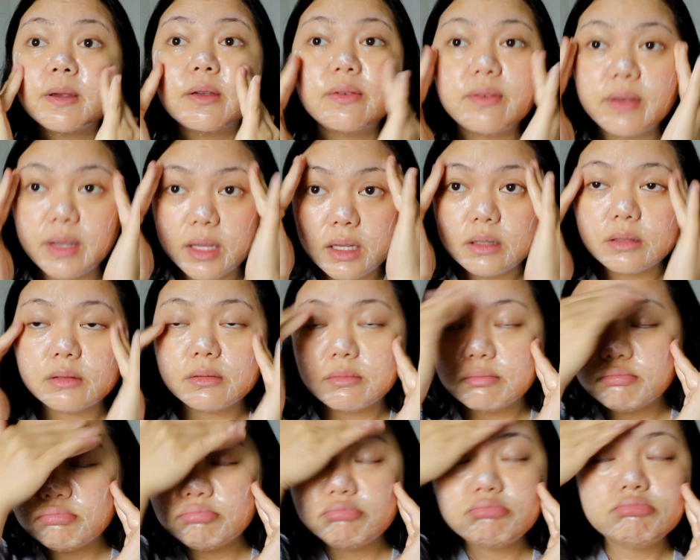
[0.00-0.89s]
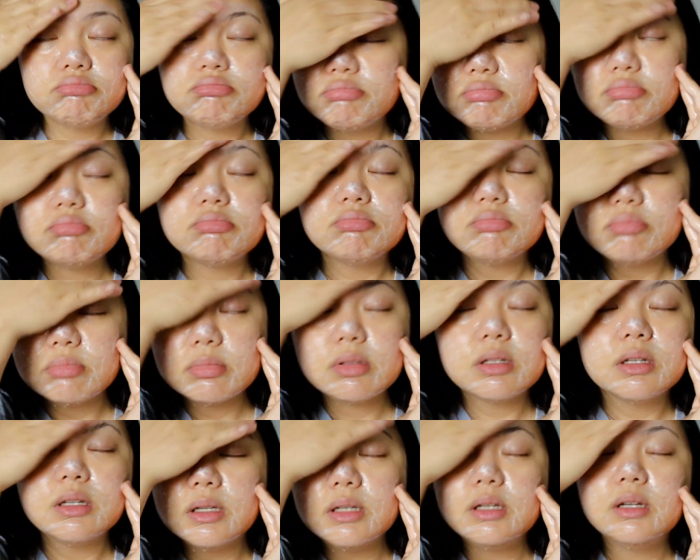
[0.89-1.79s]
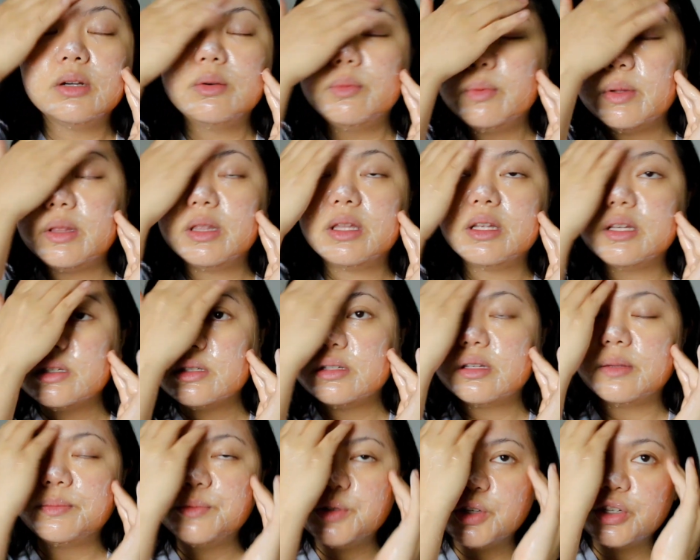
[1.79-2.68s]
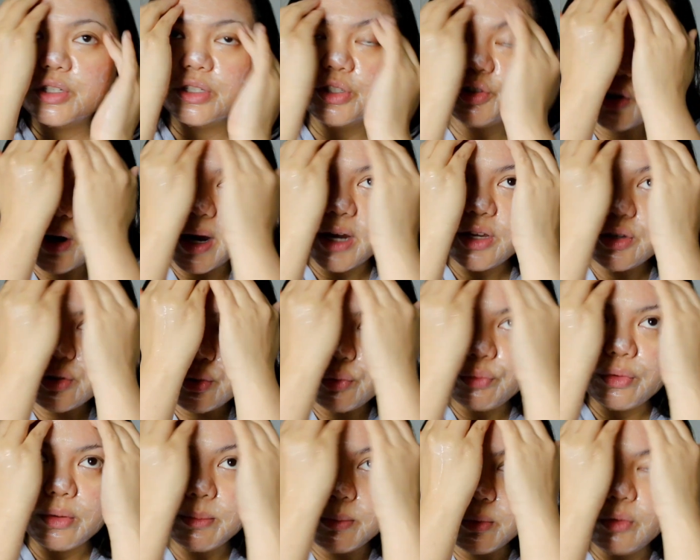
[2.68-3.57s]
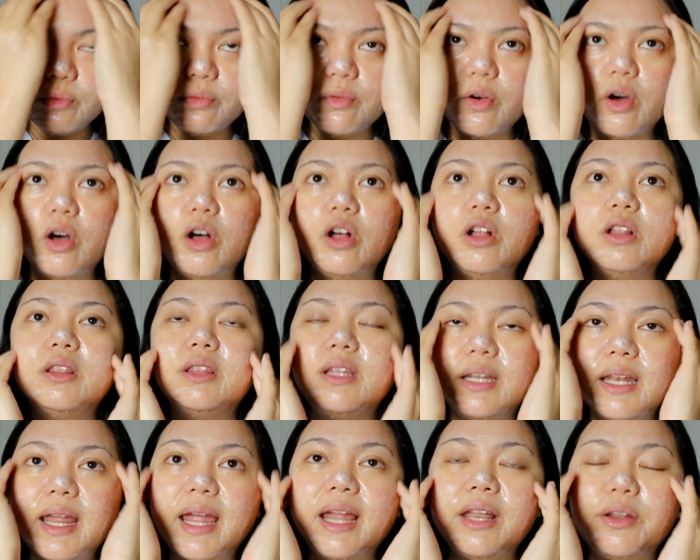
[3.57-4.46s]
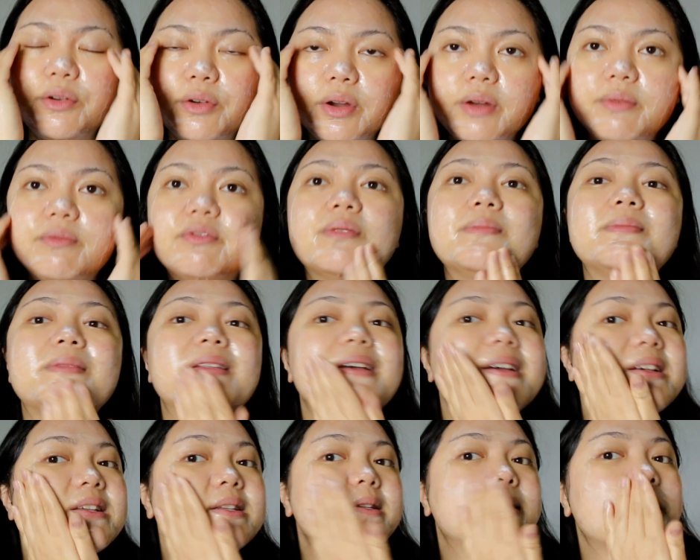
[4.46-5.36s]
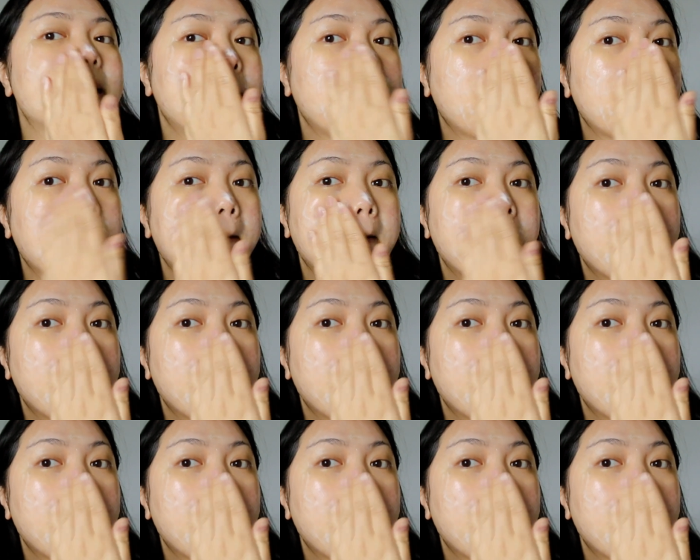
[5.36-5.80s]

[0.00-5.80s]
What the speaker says: my face with this. I'm just trying to remove all of the night cream from last night.